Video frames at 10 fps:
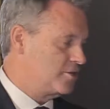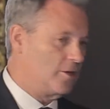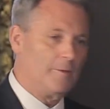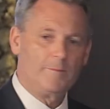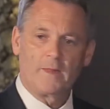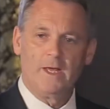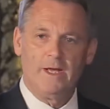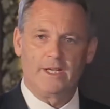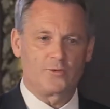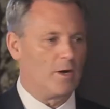So
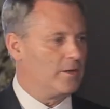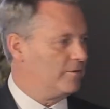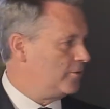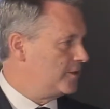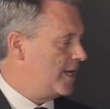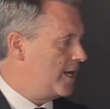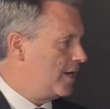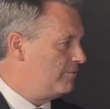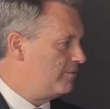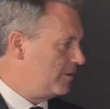it's wonderful to
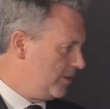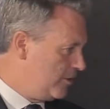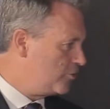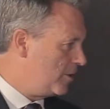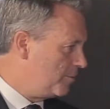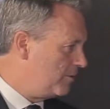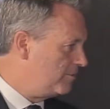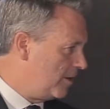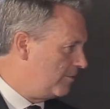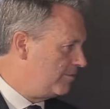have the leadership
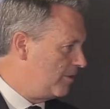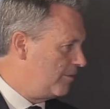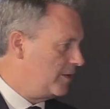of